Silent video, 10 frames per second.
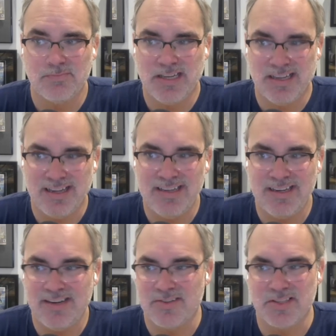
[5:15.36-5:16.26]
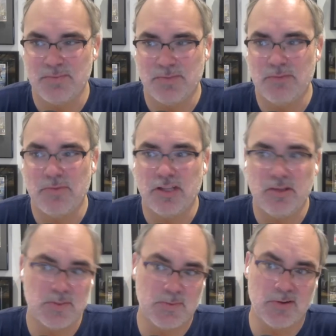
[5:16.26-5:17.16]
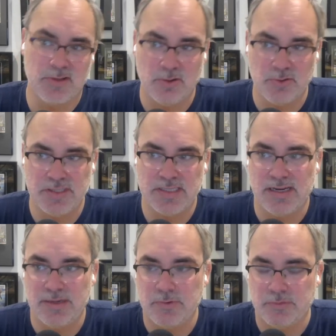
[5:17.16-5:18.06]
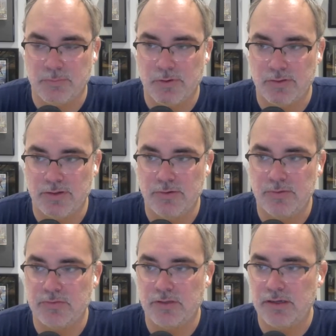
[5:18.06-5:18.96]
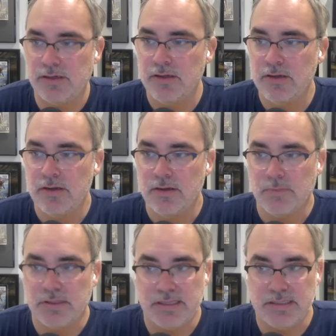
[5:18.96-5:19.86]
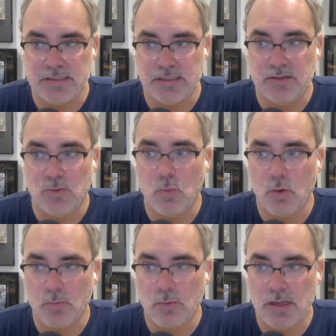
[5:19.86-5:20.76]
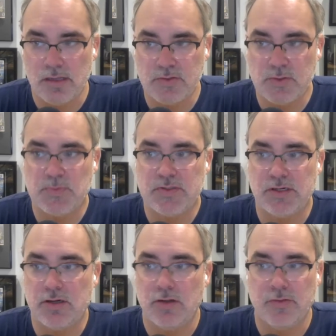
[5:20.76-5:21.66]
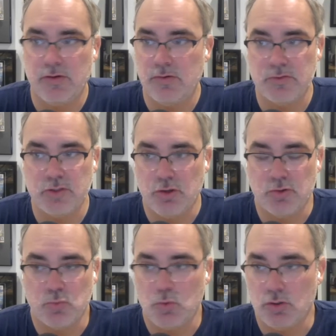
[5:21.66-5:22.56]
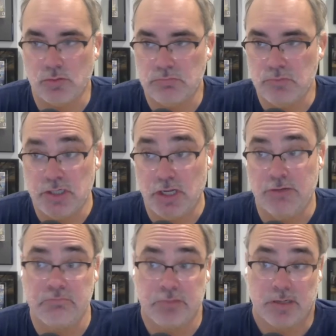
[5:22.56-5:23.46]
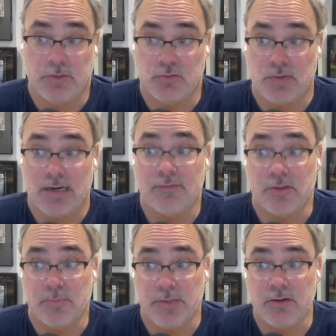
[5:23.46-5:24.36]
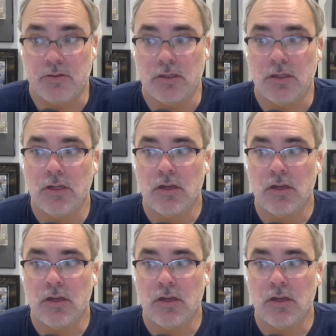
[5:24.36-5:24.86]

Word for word: cut. And also, the blood monkey was part of the old design; it wasn't part of the new design. But things like the War Wasps and all of those, those were done pretty much right after the beetle,